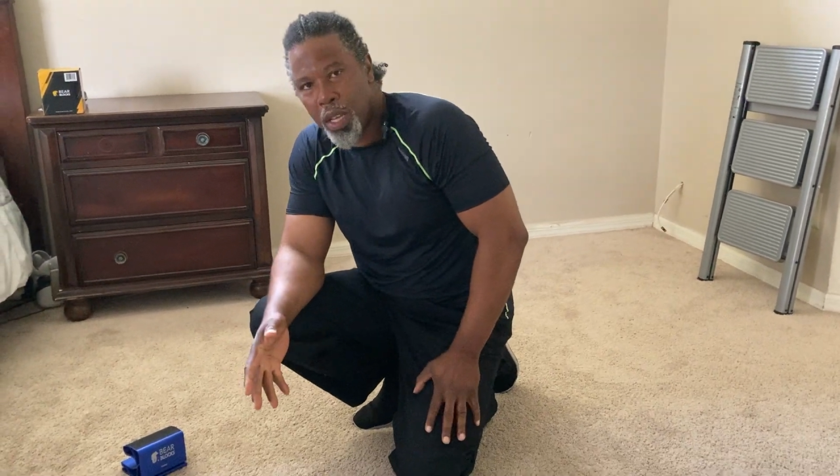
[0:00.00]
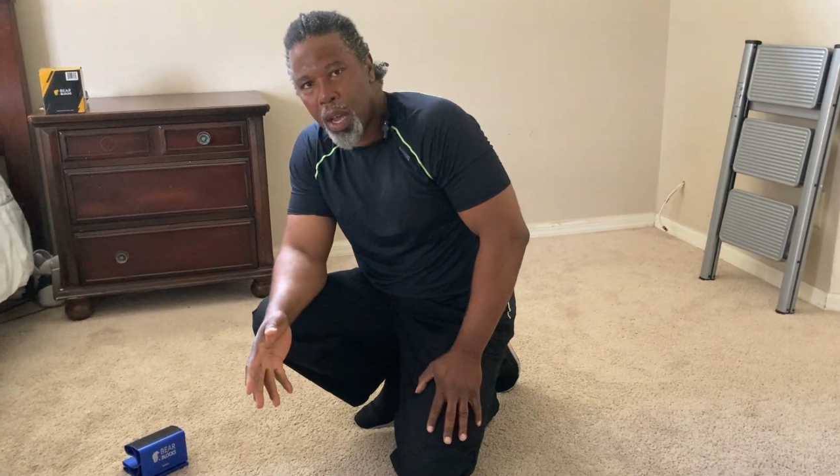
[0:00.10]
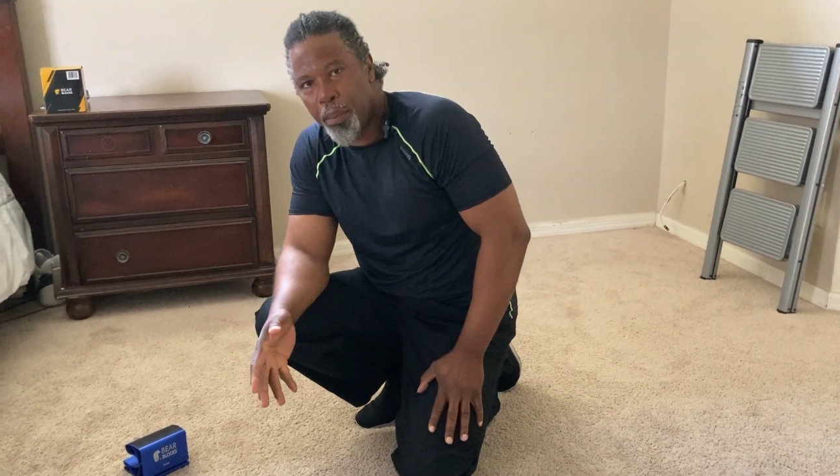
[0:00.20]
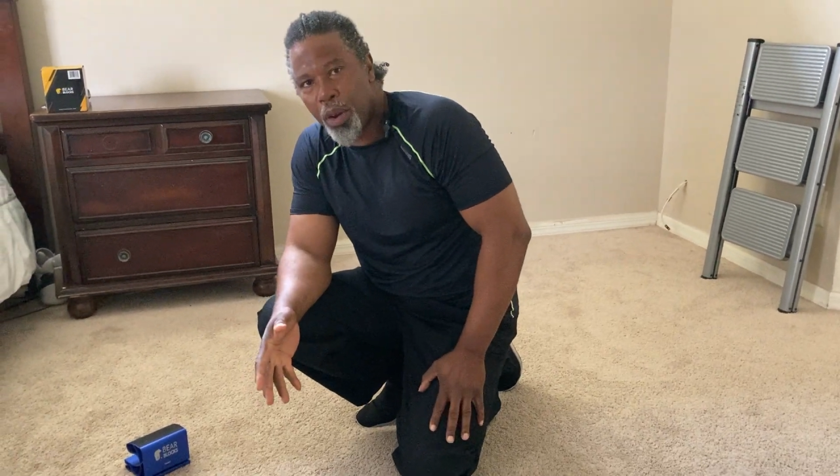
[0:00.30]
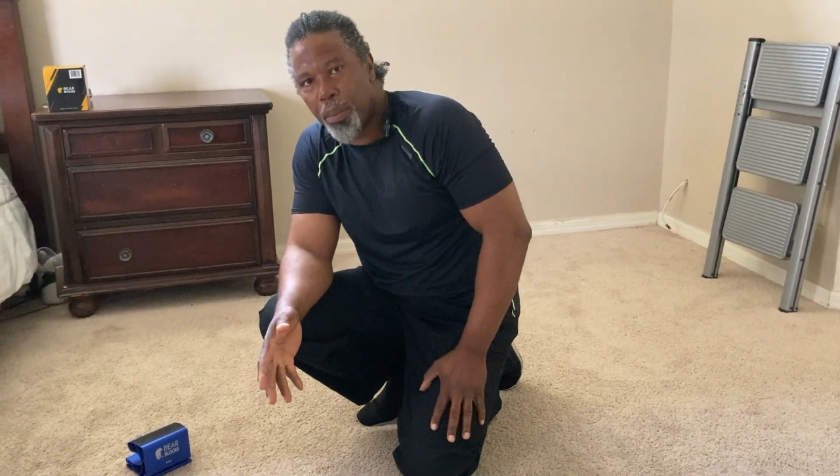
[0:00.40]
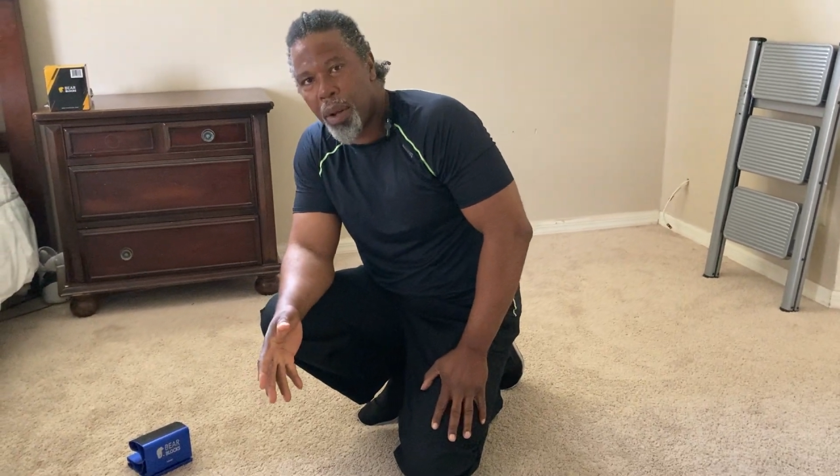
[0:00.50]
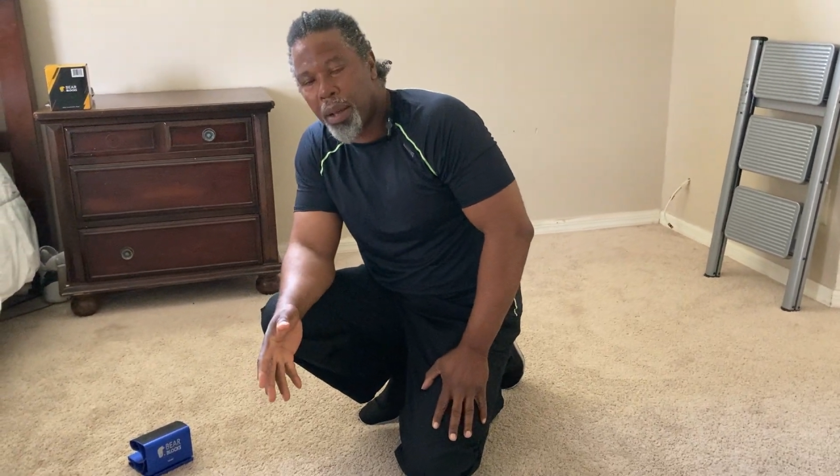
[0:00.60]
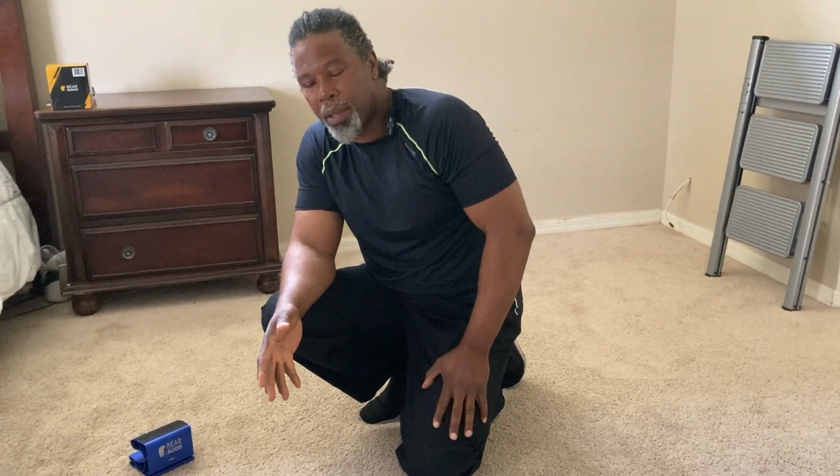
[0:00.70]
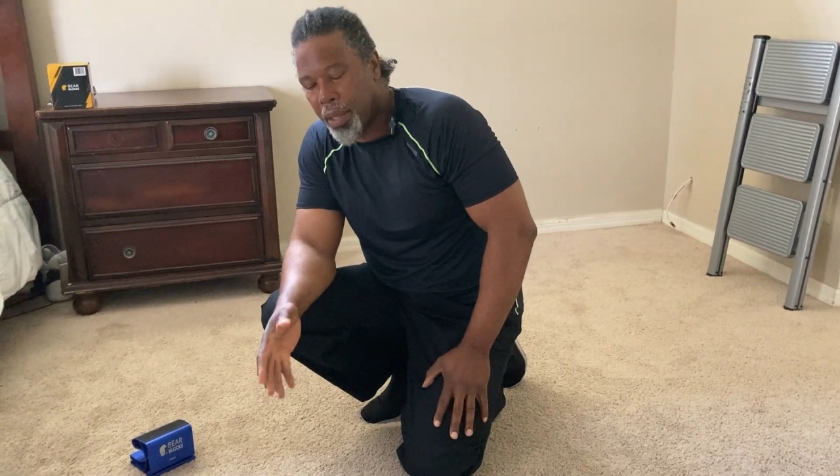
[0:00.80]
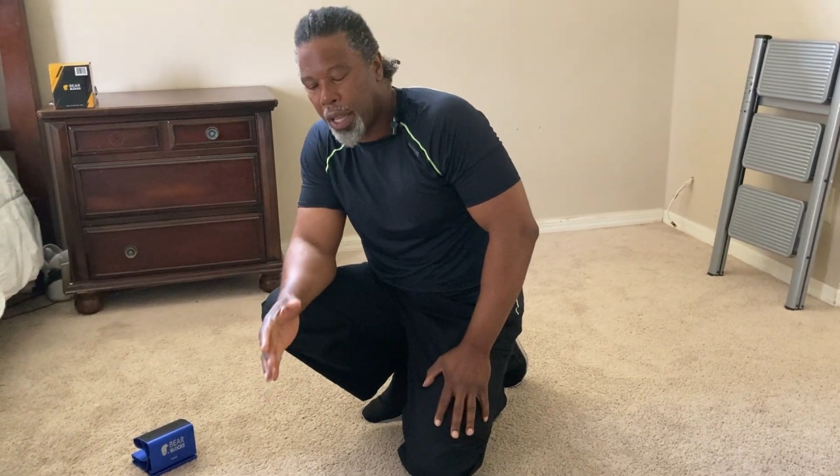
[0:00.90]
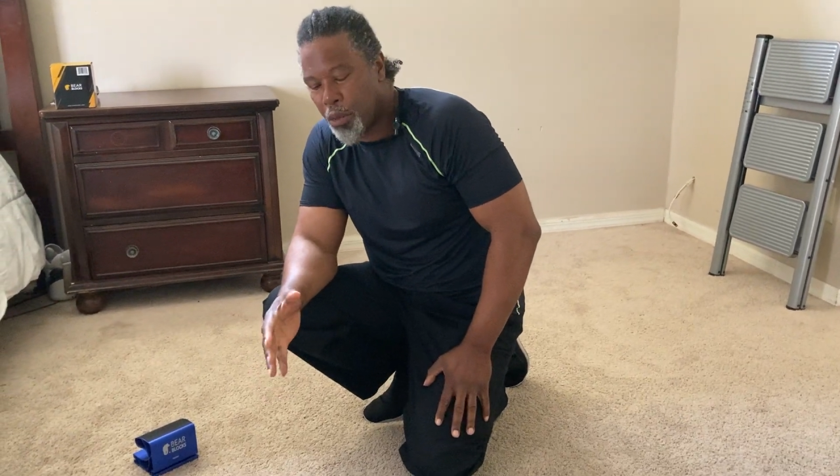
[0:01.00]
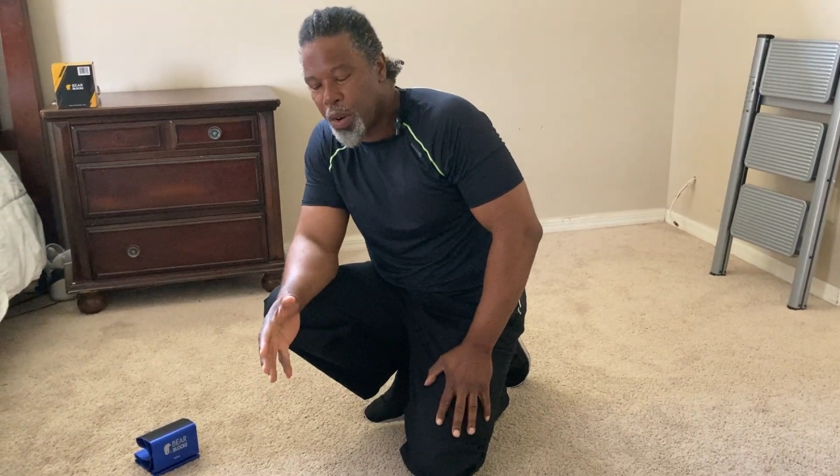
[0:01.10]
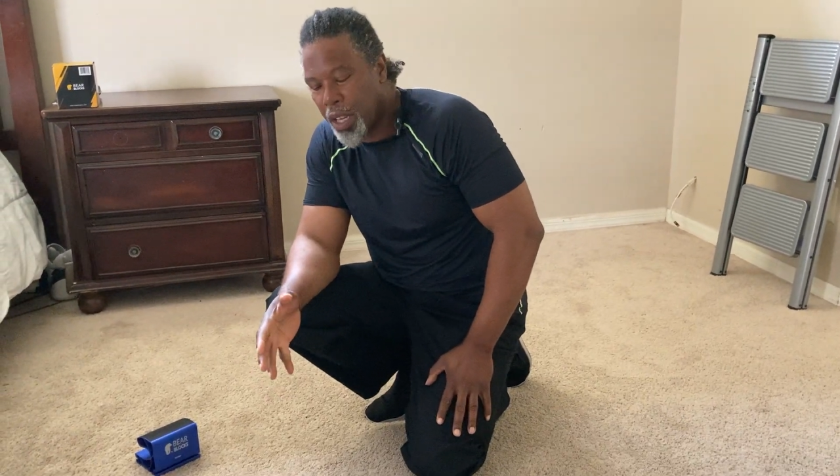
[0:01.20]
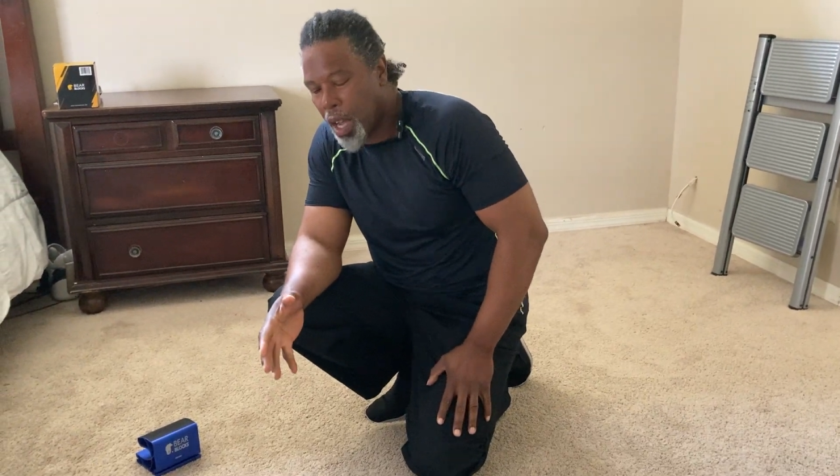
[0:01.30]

the beer blocks. They really